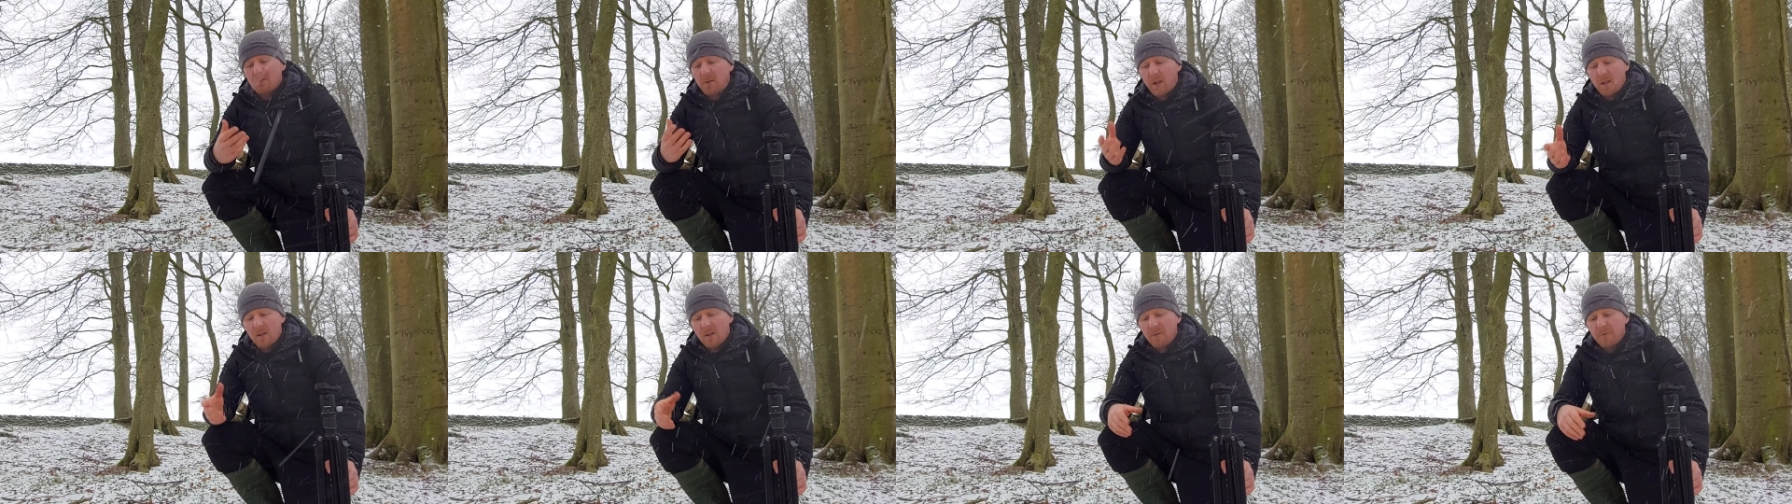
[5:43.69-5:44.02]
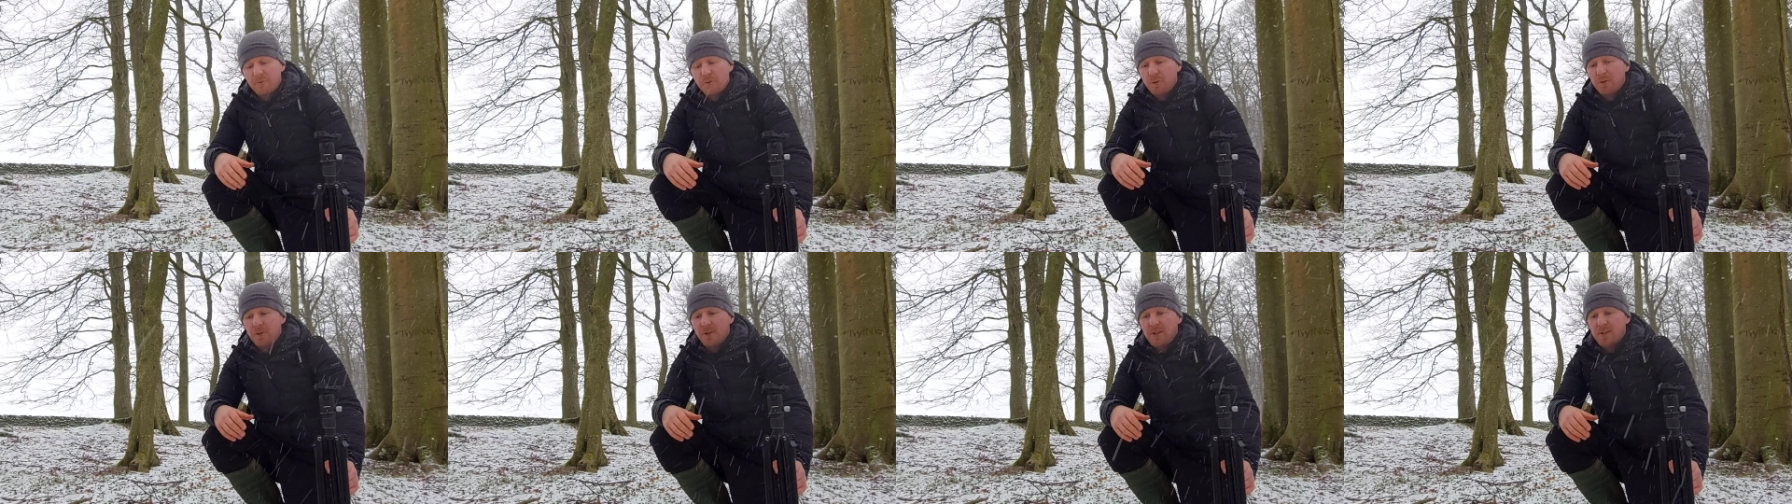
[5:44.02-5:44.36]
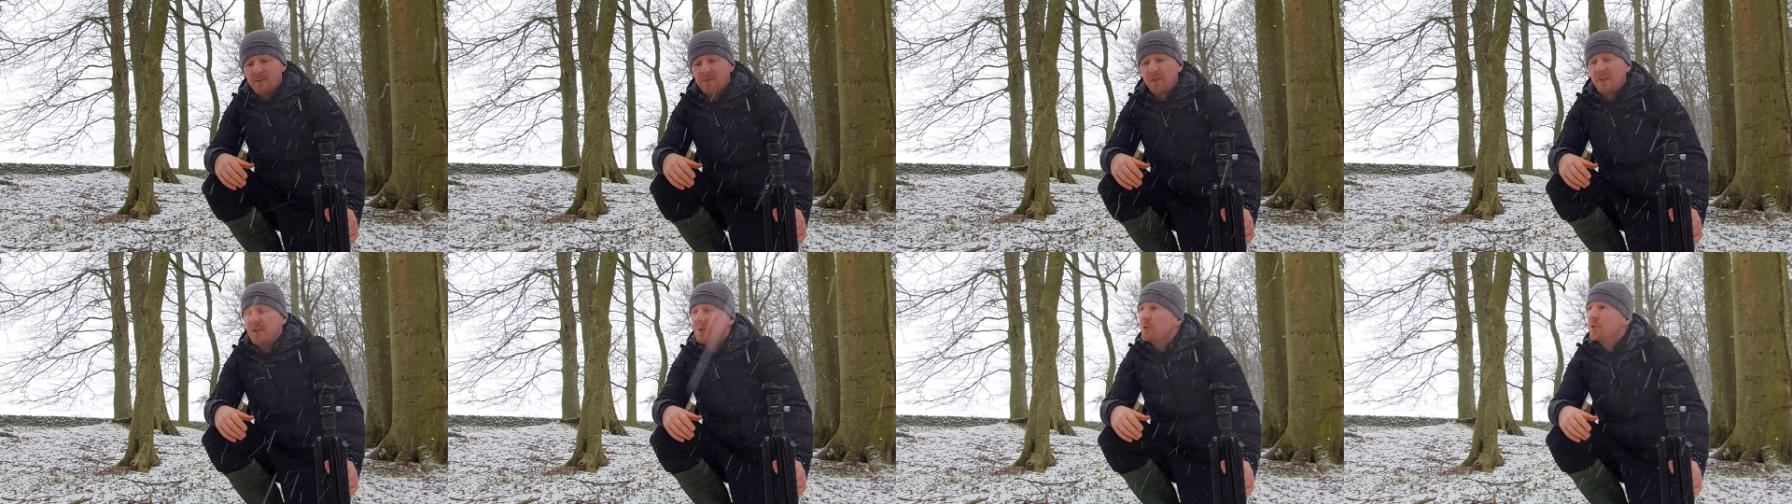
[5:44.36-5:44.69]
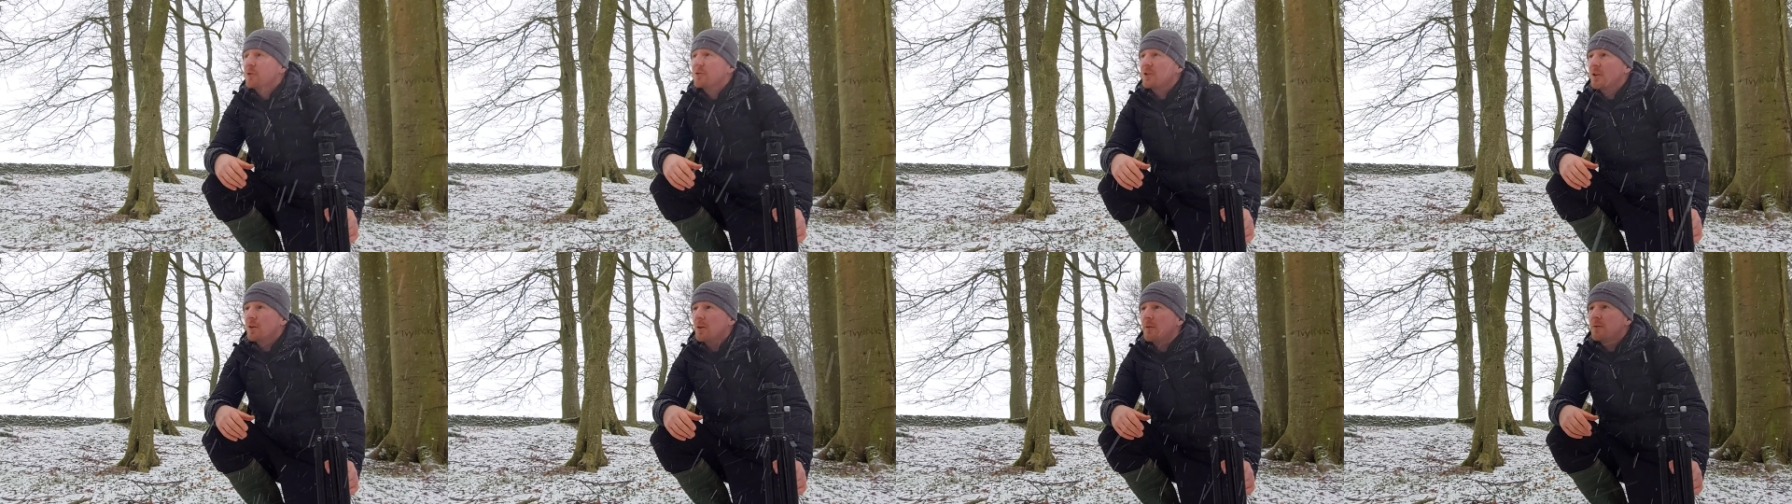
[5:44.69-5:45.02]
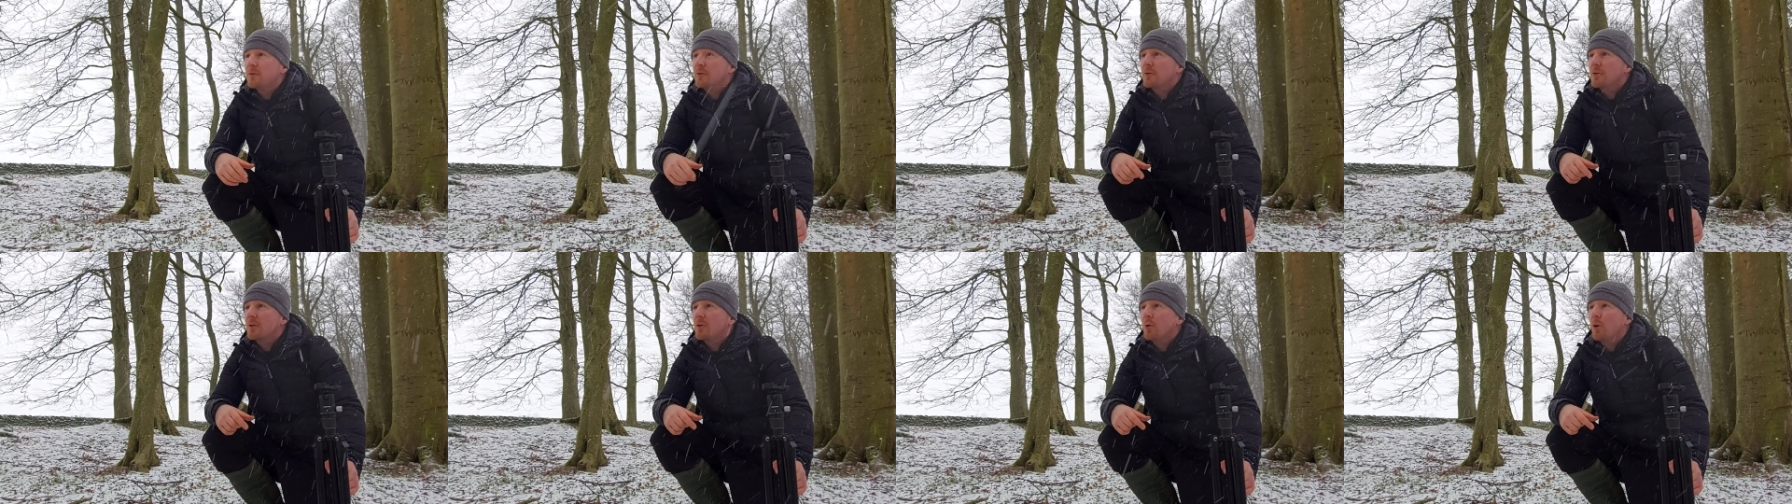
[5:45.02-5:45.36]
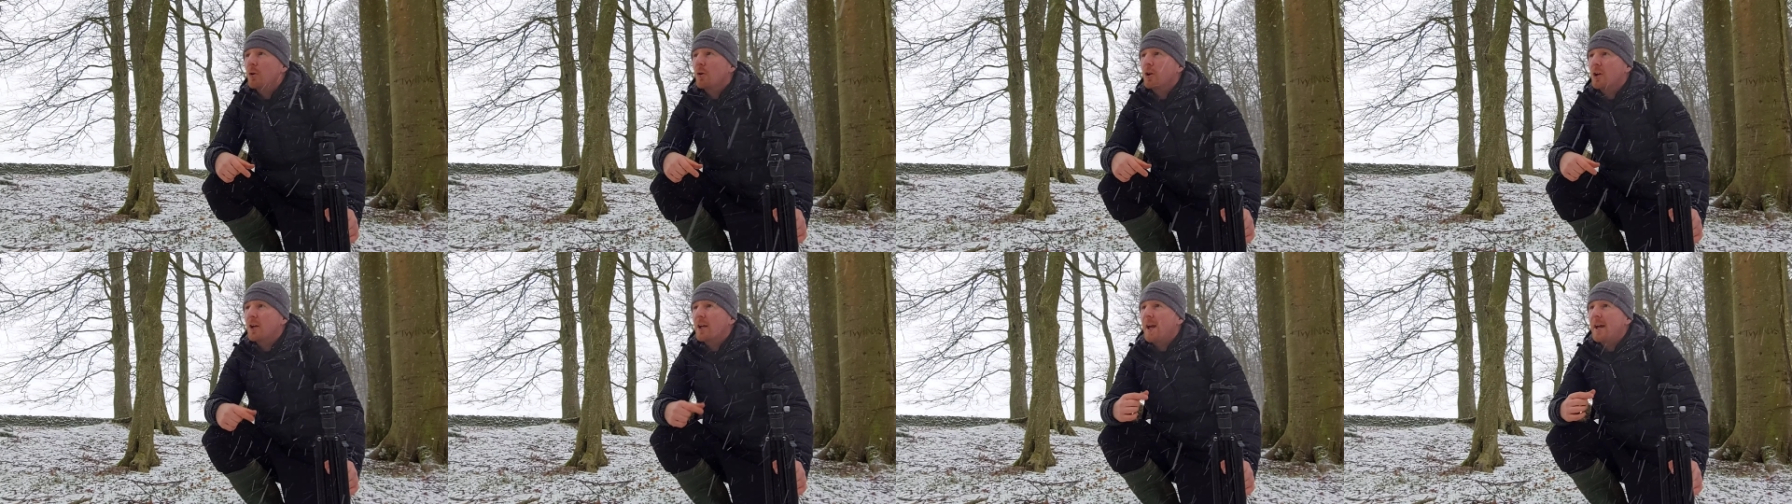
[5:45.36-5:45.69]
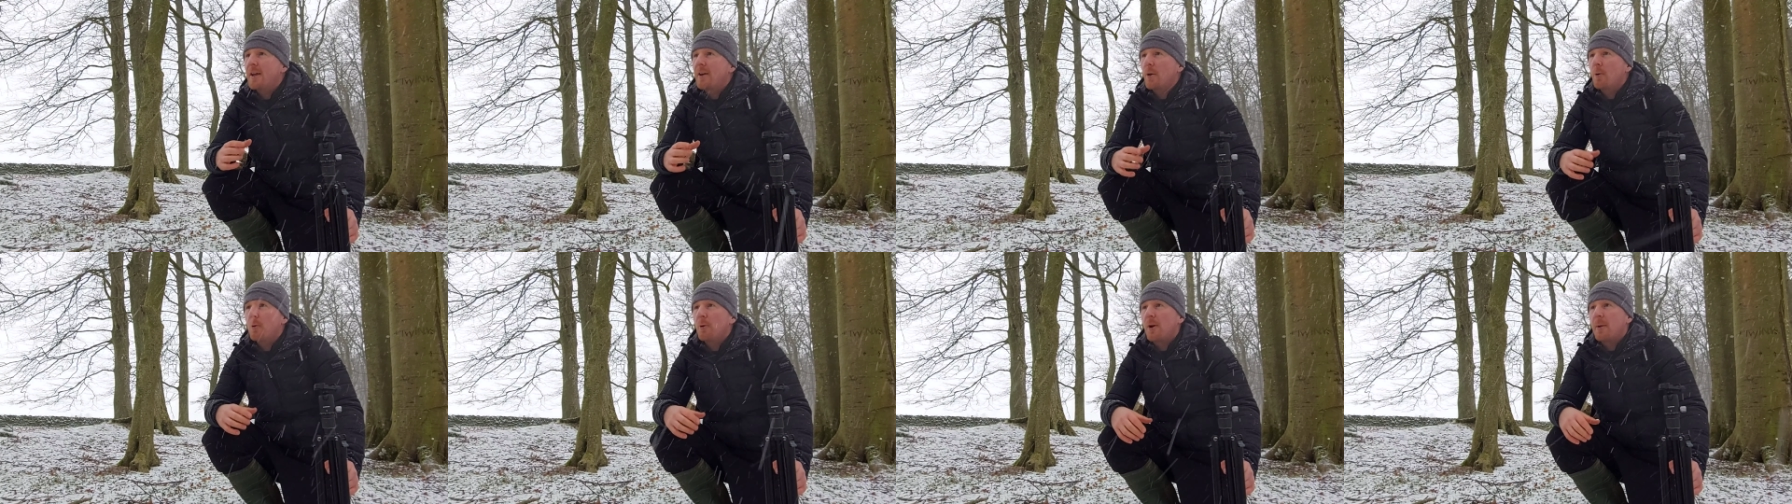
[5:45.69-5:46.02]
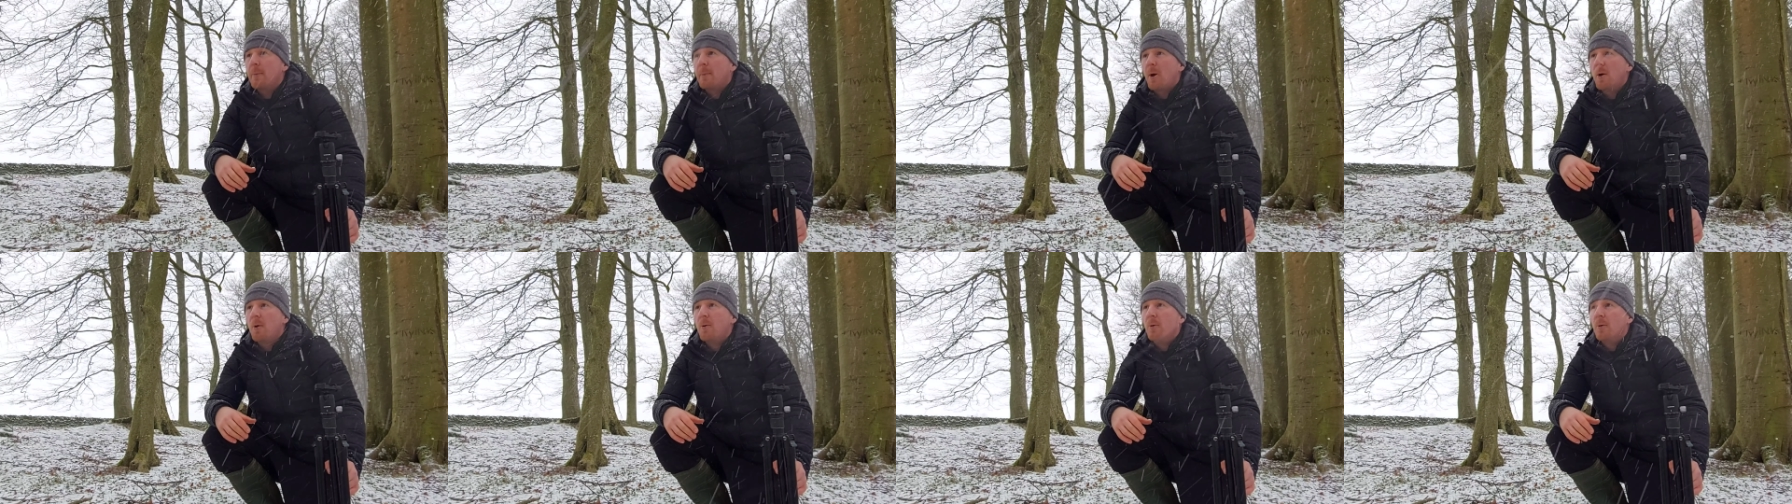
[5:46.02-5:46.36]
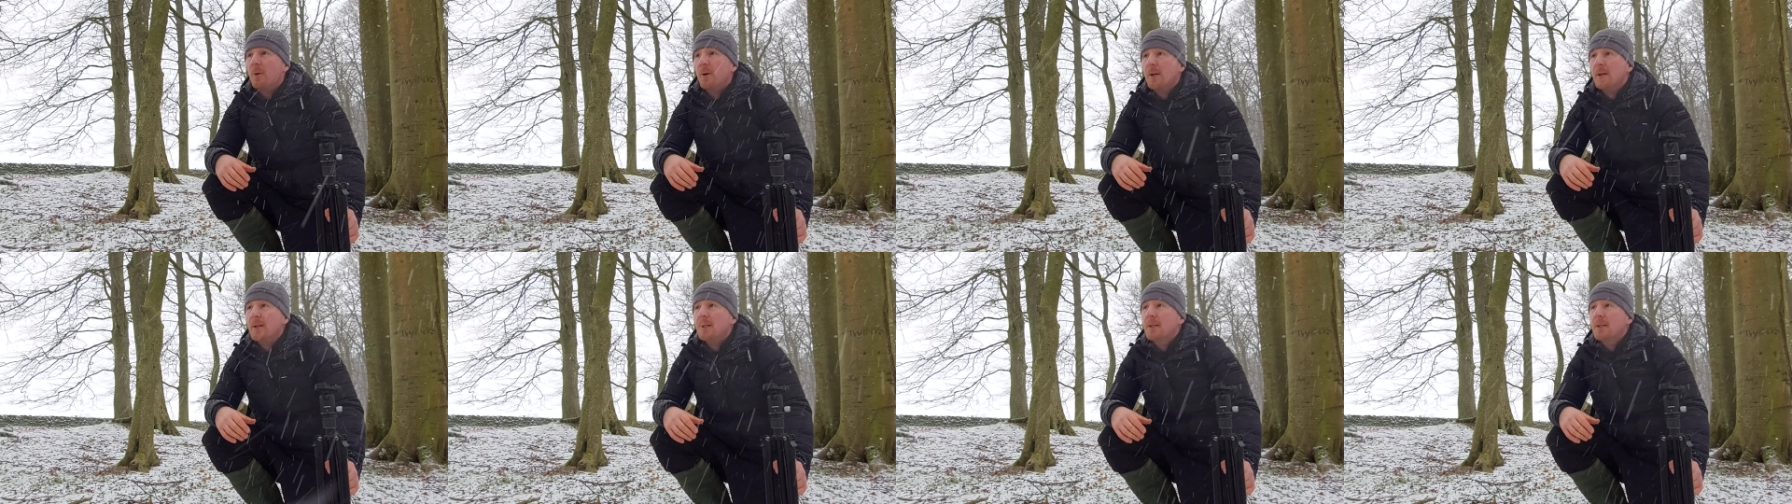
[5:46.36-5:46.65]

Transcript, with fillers: I, I love doing these videos I love getting out and about